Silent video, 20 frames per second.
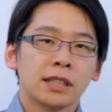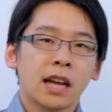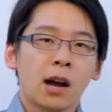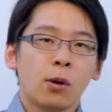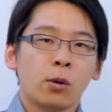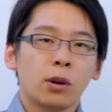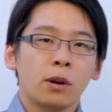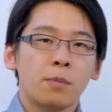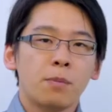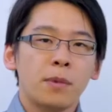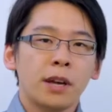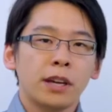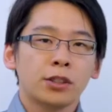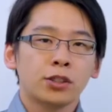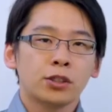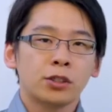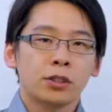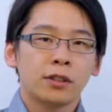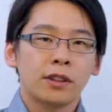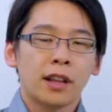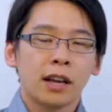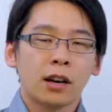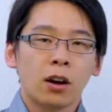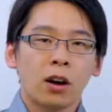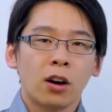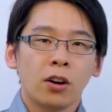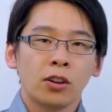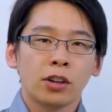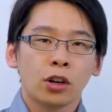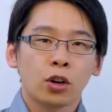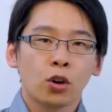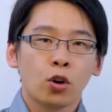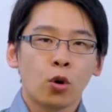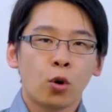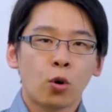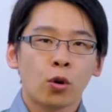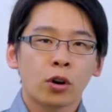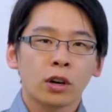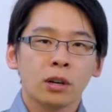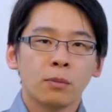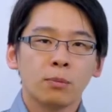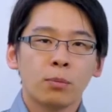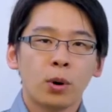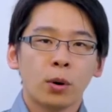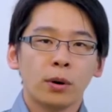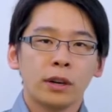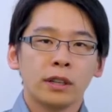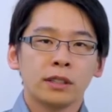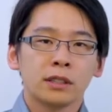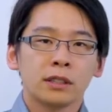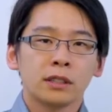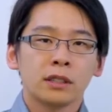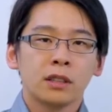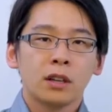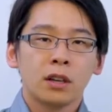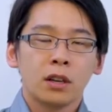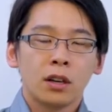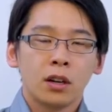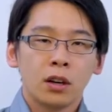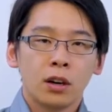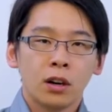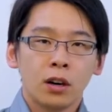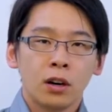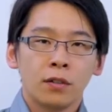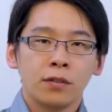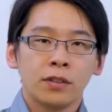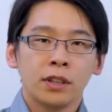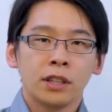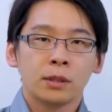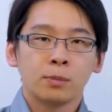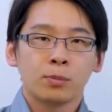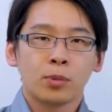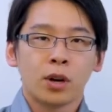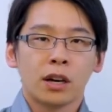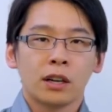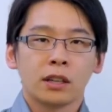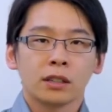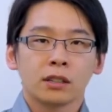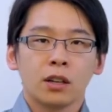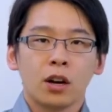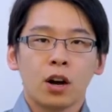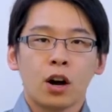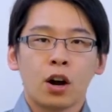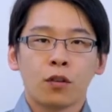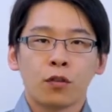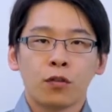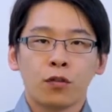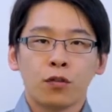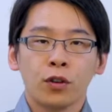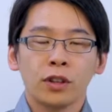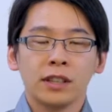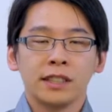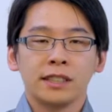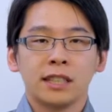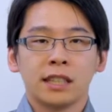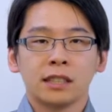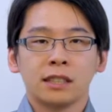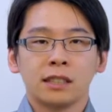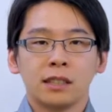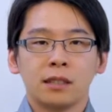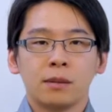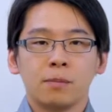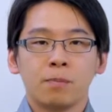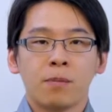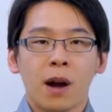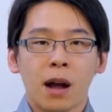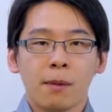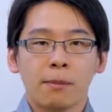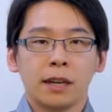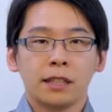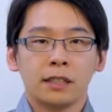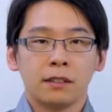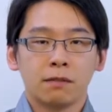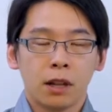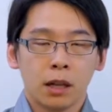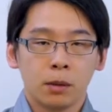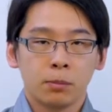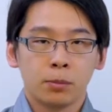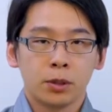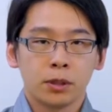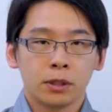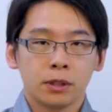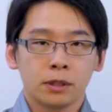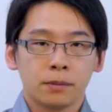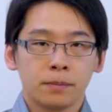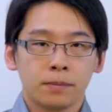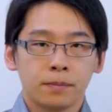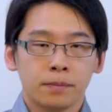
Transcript: I want to make sure that all the core components of this product are fully tested by my developers.